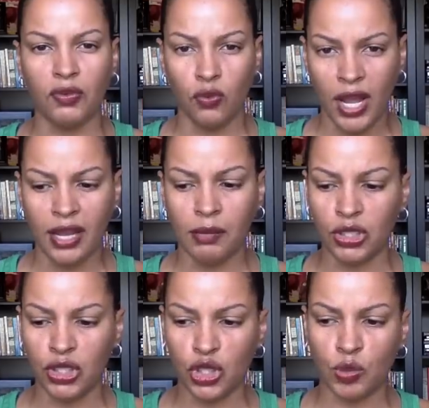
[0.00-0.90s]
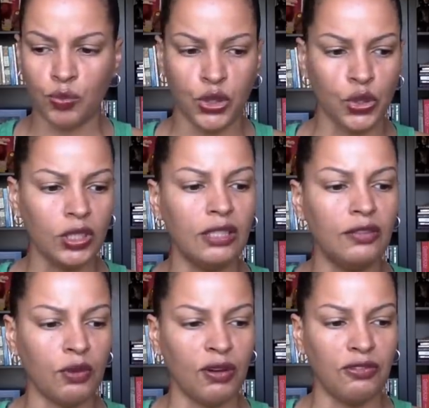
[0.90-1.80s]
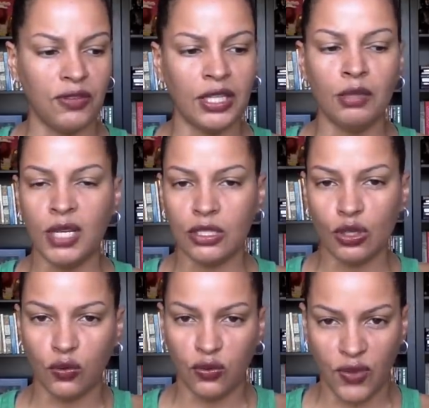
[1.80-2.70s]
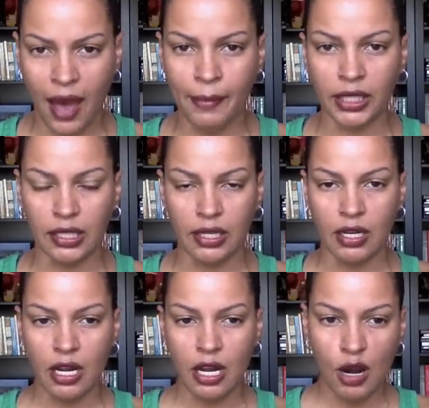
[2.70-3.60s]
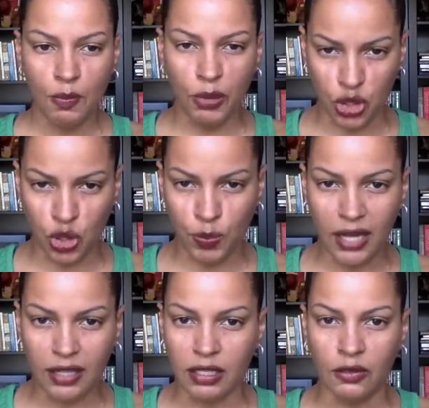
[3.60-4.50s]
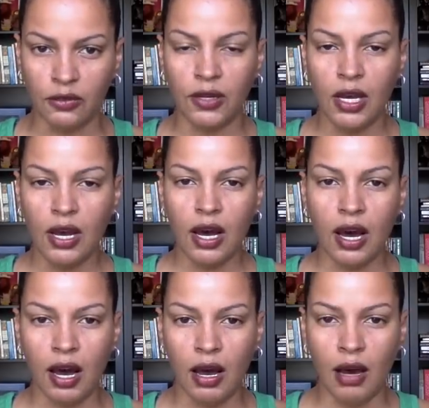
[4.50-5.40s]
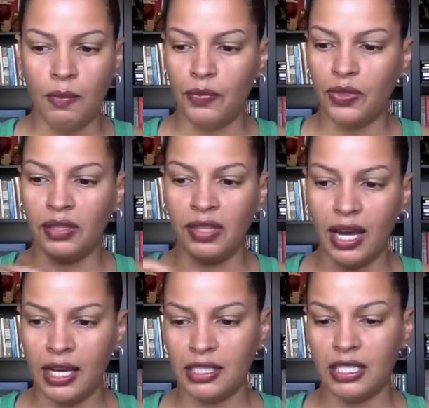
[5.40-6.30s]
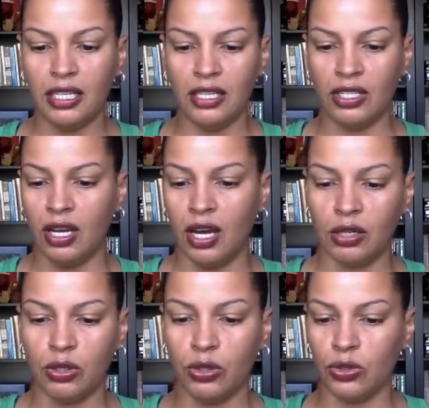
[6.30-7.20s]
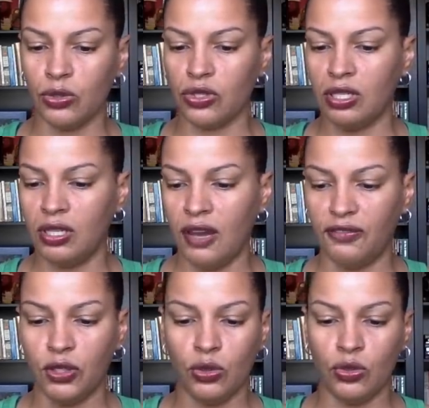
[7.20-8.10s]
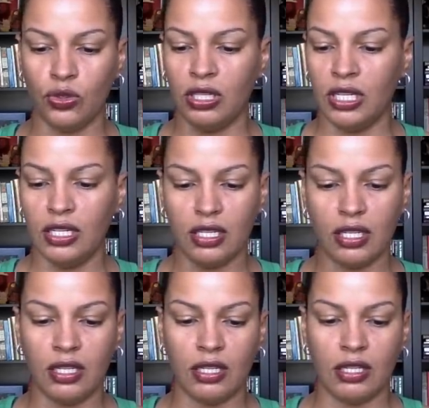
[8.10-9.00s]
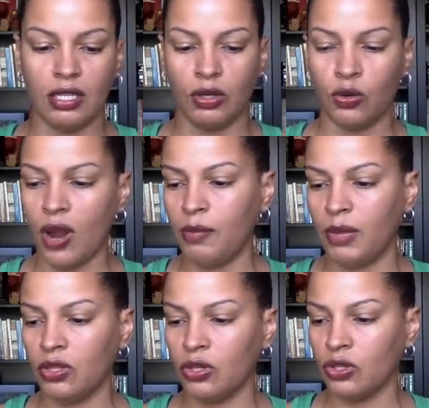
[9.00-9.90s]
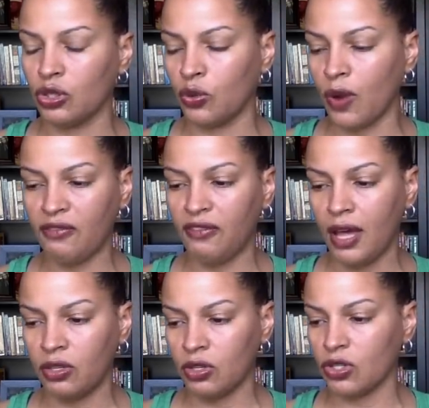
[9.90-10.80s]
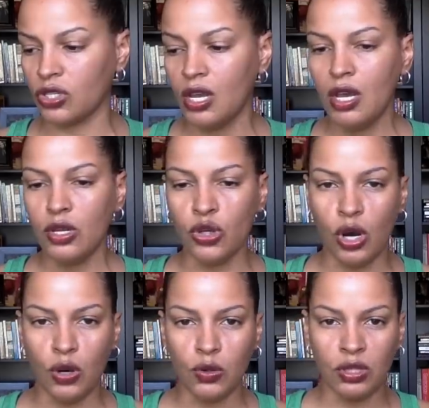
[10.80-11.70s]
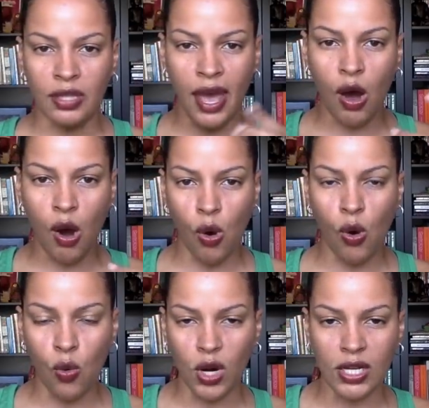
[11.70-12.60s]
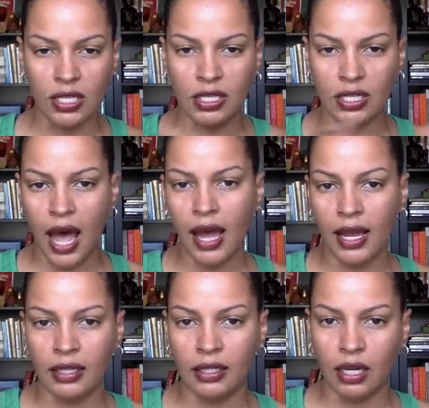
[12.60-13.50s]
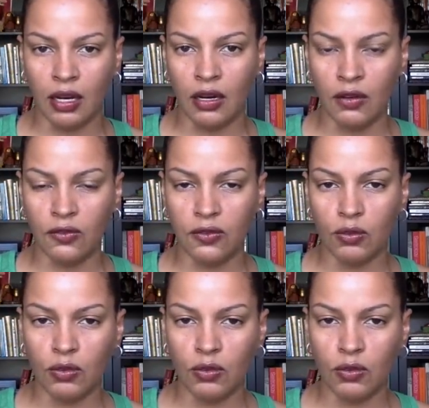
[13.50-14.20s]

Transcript: of way, but just purely from a fundamental family perspective, the aunties, the uncles, the nephews, the nieces, the grandmothers, the grandfathers, that whole one side of